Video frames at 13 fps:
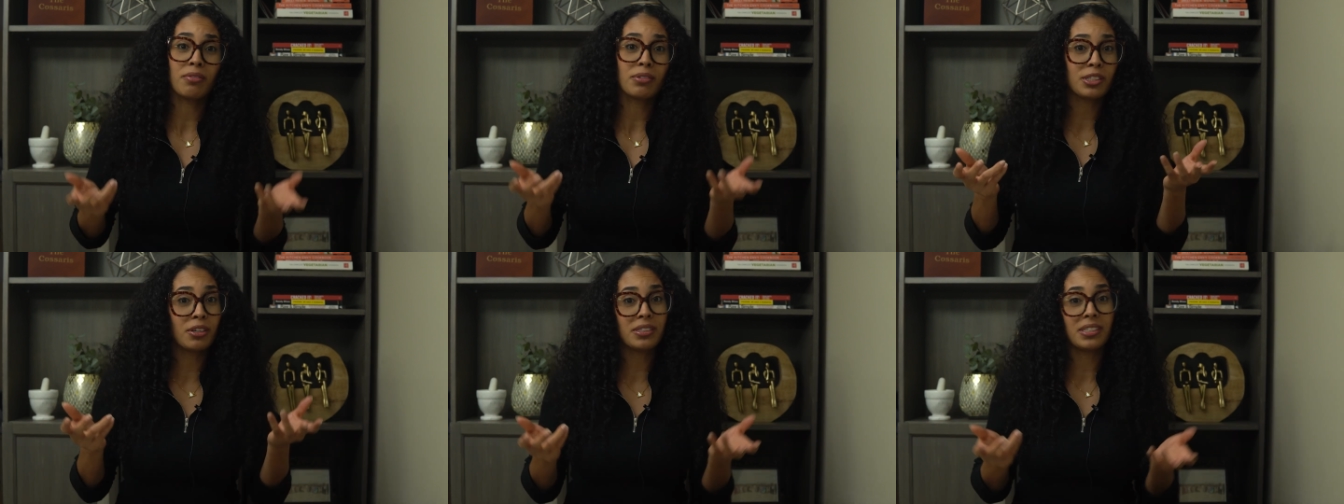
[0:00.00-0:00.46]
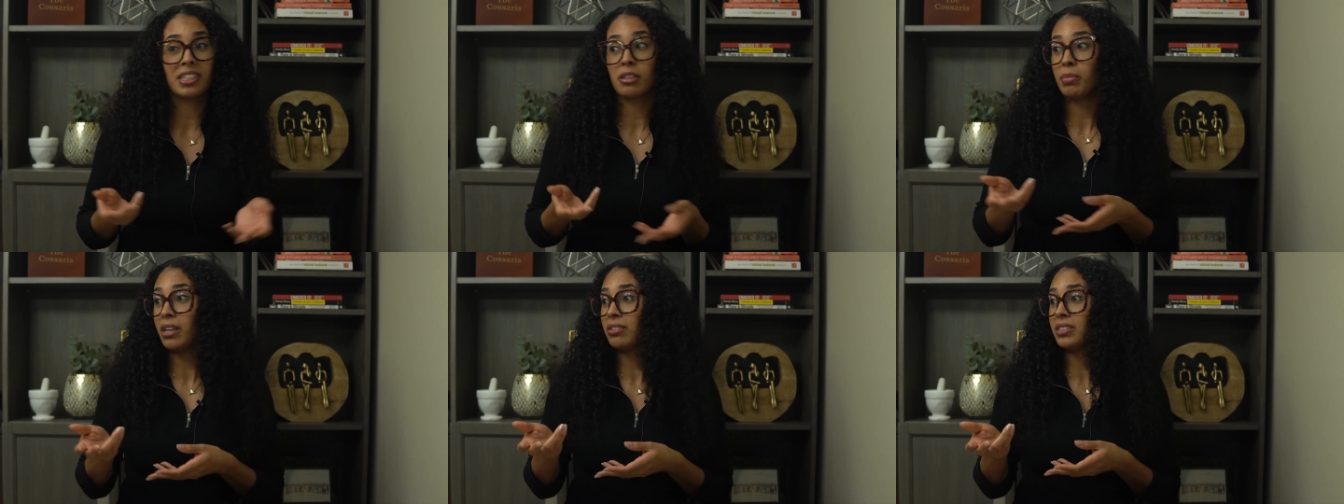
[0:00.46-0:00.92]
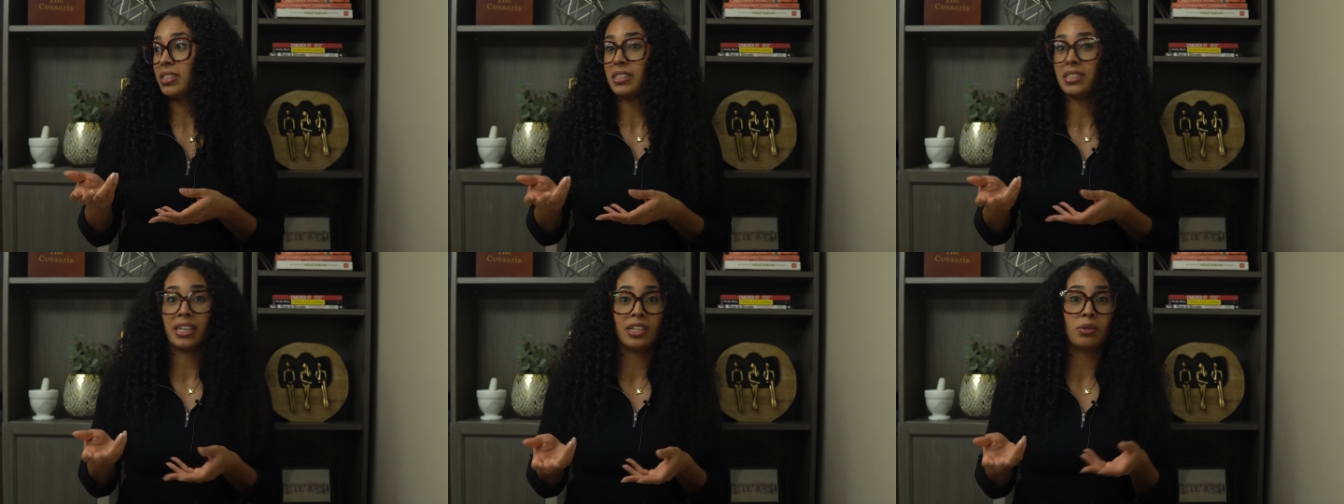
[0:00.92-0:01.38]
resulting in
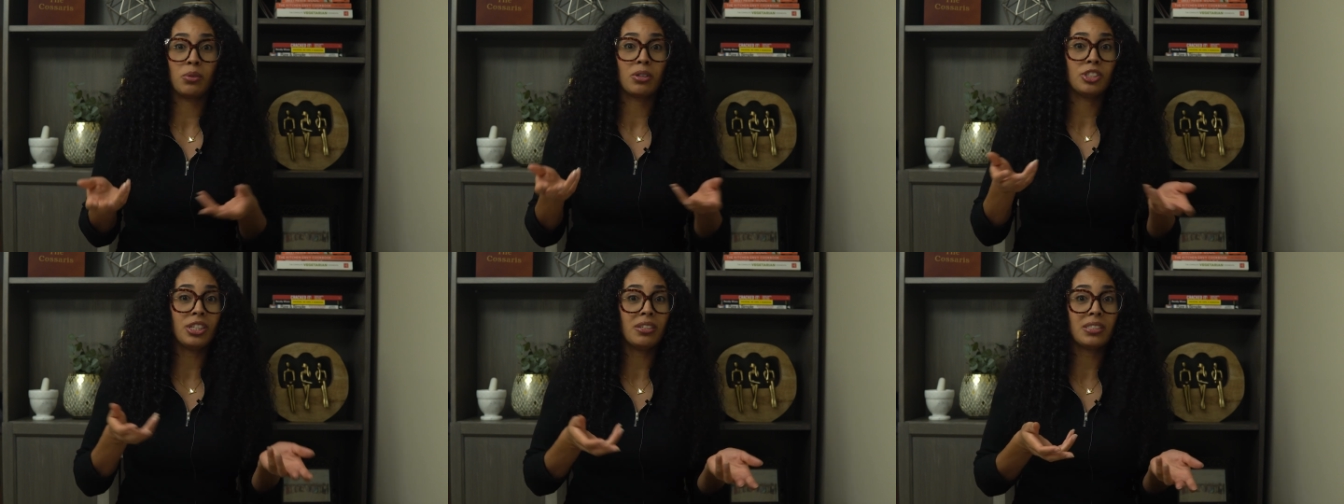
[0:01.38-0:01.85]
penalties and or jail